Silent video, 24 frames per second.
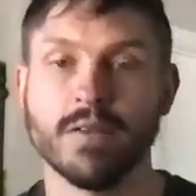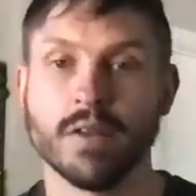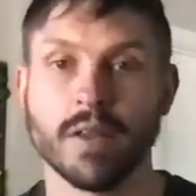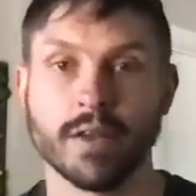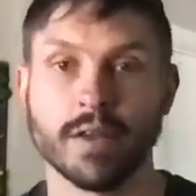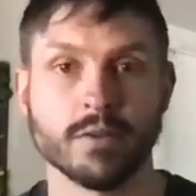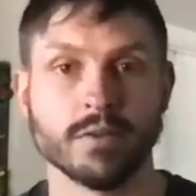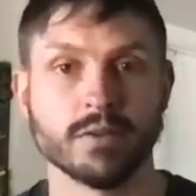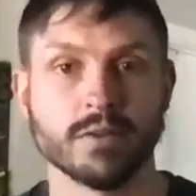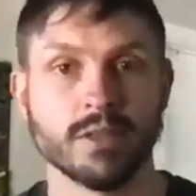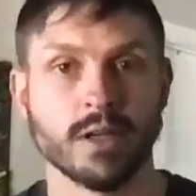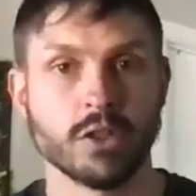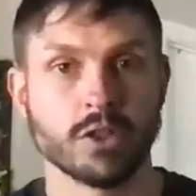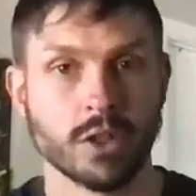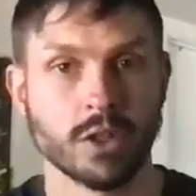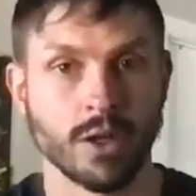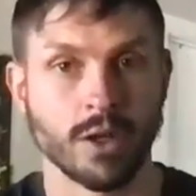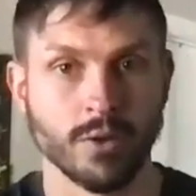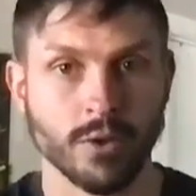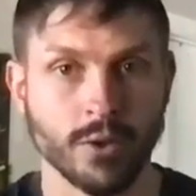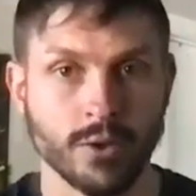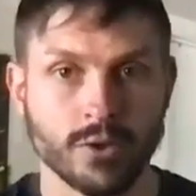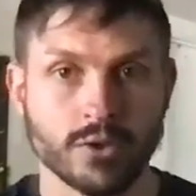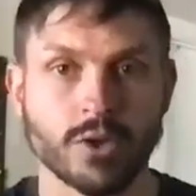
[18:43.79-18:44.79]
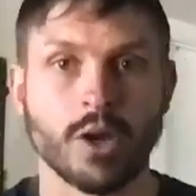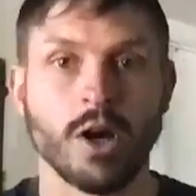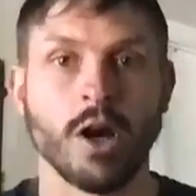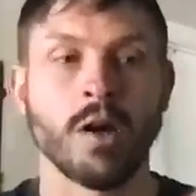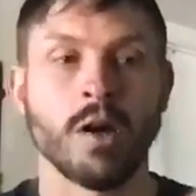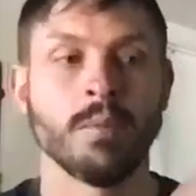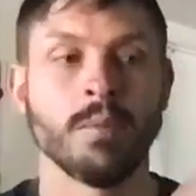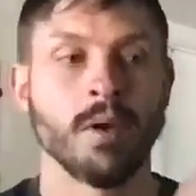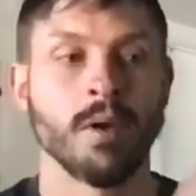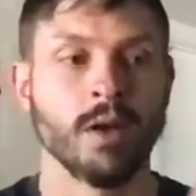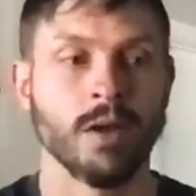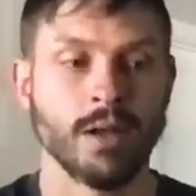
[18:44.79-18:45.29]
And like you said, childhood
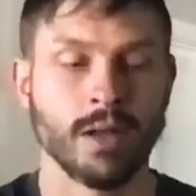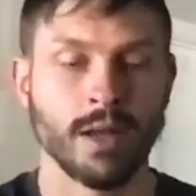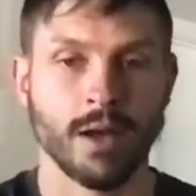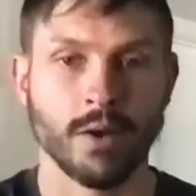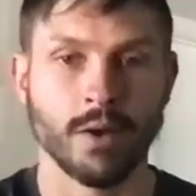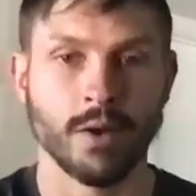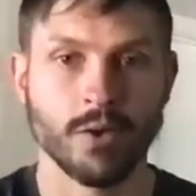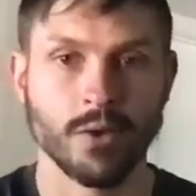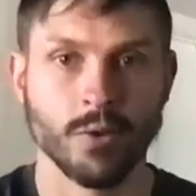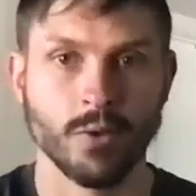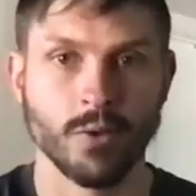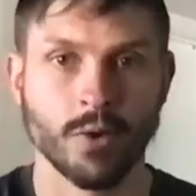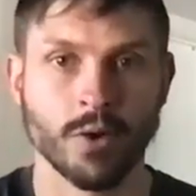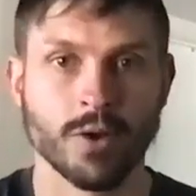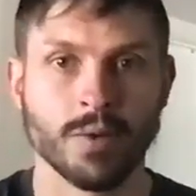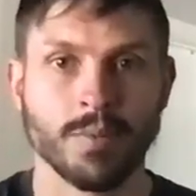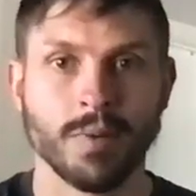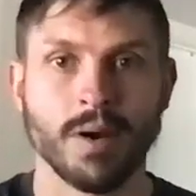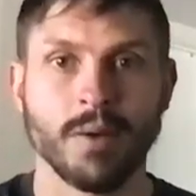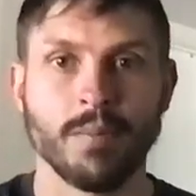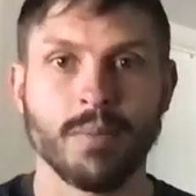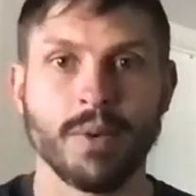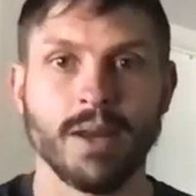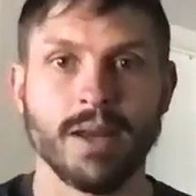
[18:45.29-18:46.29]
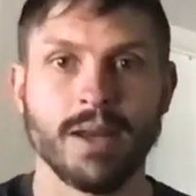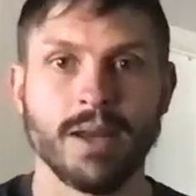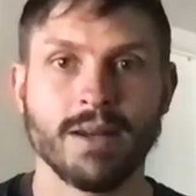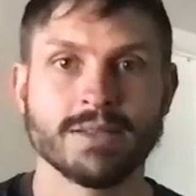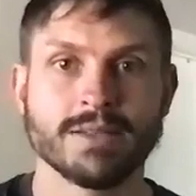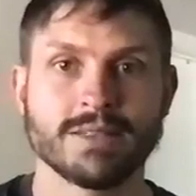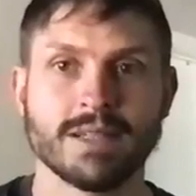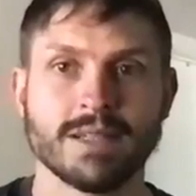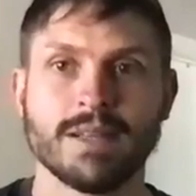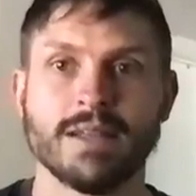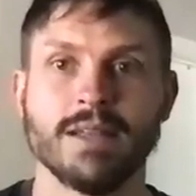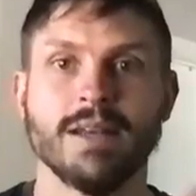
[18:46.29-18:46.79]
trauma and how you learned about pain
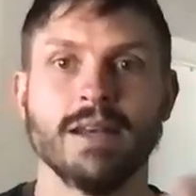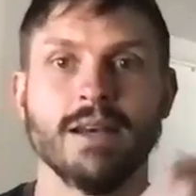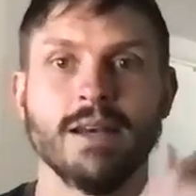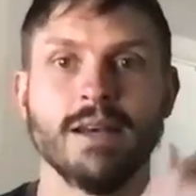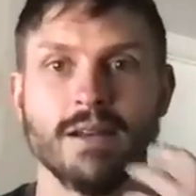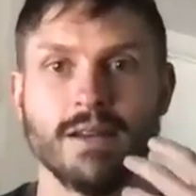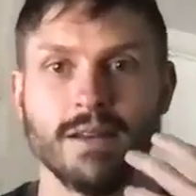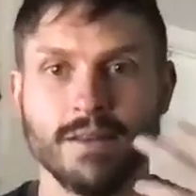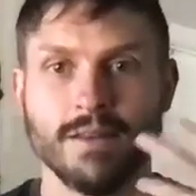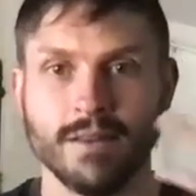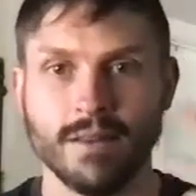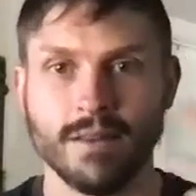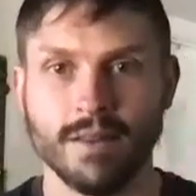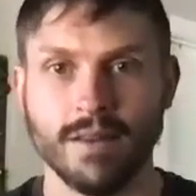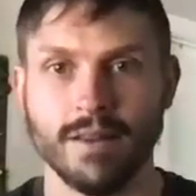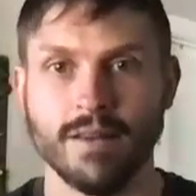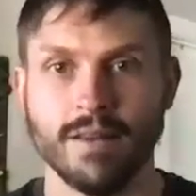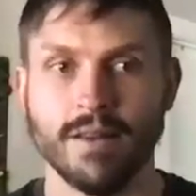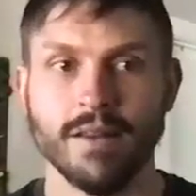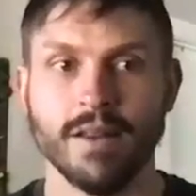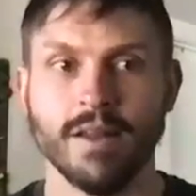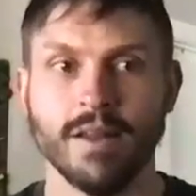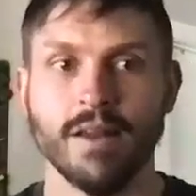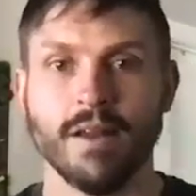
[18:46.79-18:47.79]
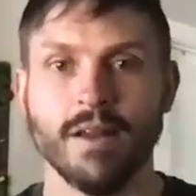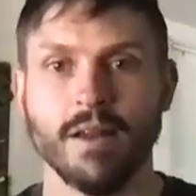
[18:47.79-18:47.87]
as a kid, and then